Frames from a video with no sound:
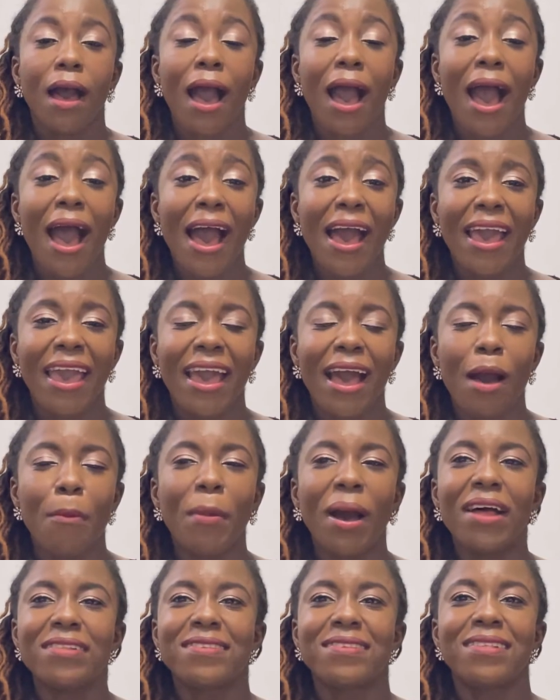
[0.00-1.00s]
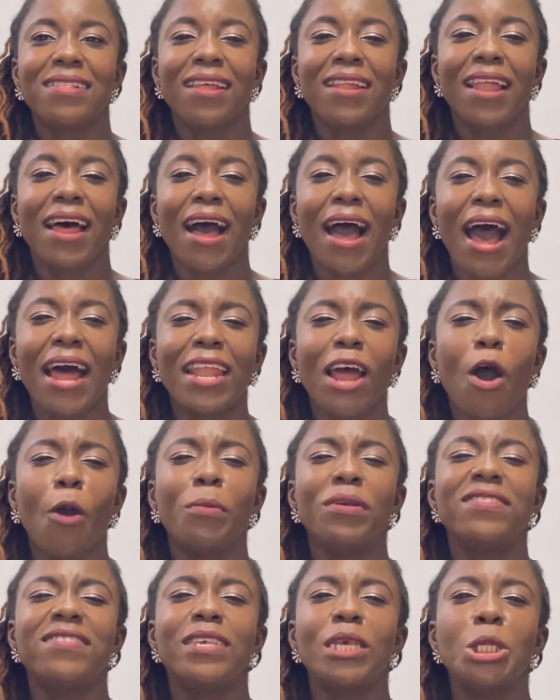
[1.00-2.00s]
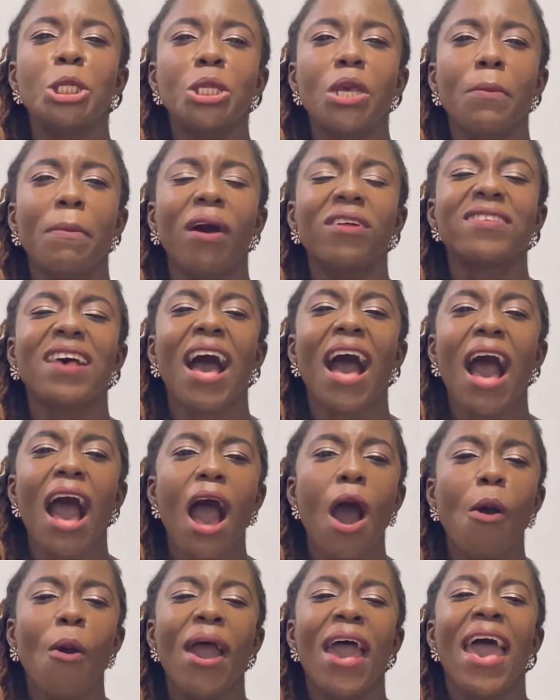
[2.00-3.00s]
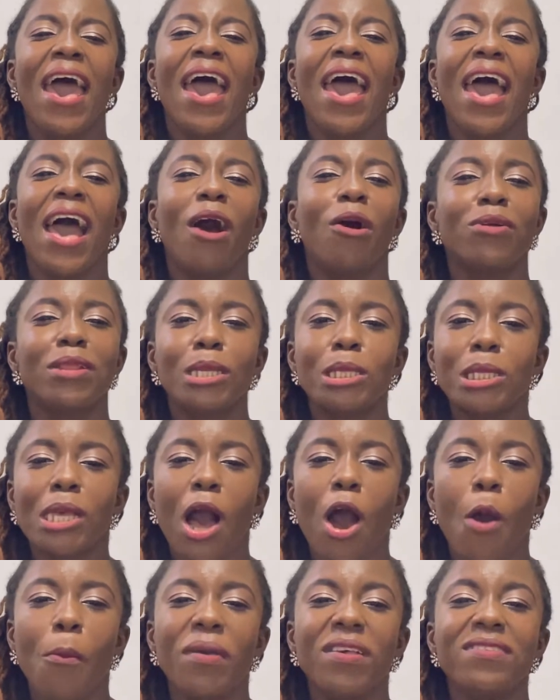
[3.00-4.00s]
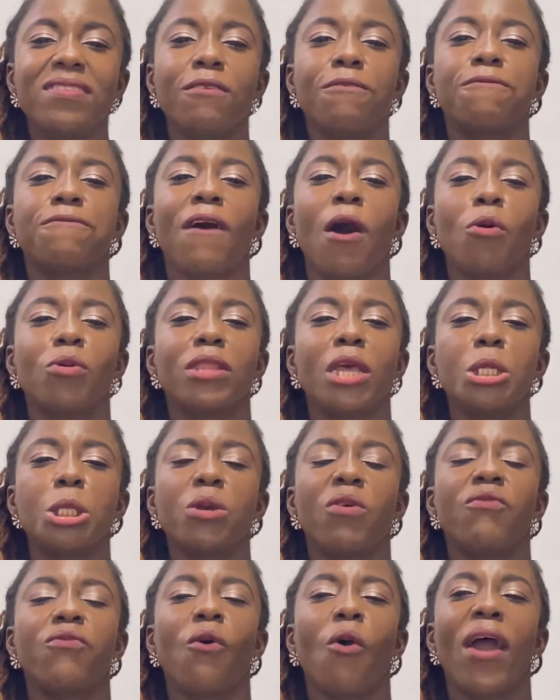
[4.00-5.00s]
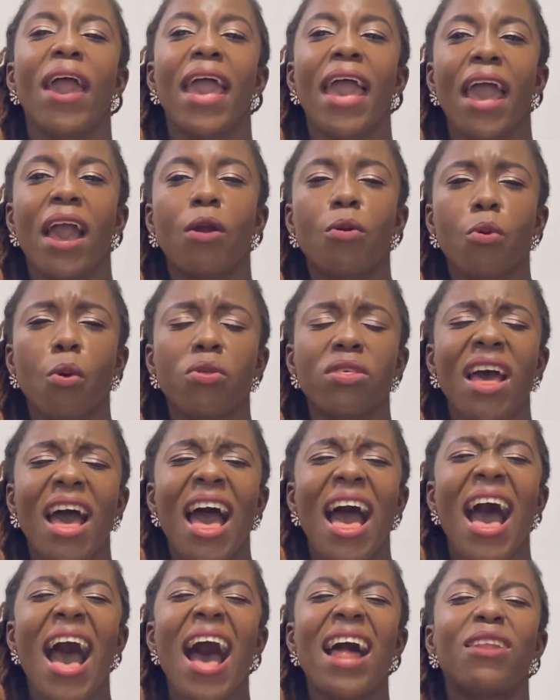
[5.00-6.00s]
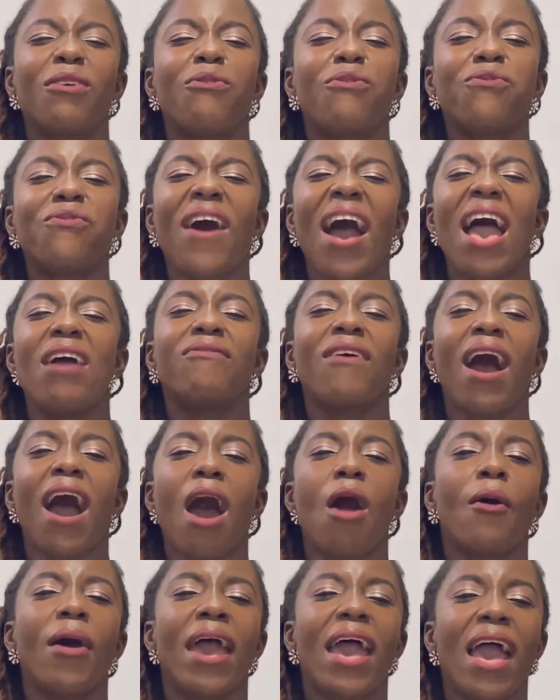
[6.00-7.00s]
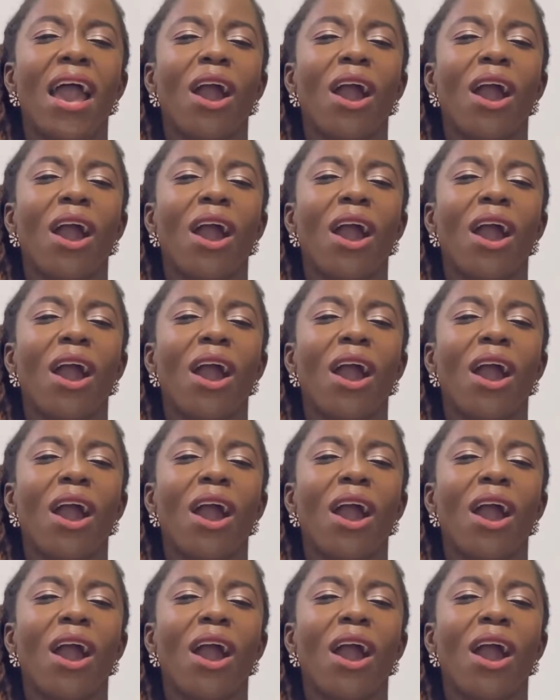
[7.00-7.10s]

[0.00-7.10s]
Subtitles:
Hi, I'm Atilola, and I'll be teaching about how healthy scalp is the foundation for hair growth at the 5R Hair